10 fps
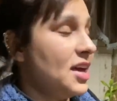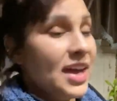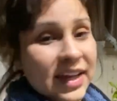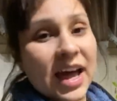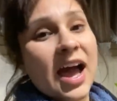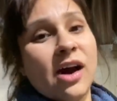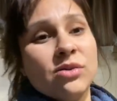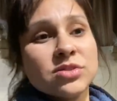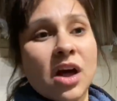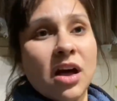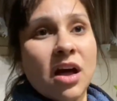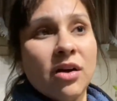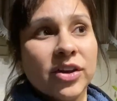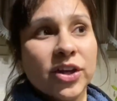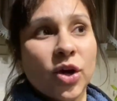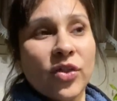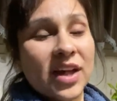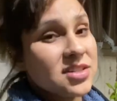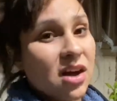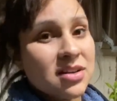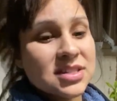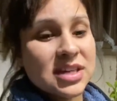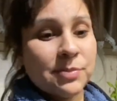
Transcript: in a house, you know, that's haunted.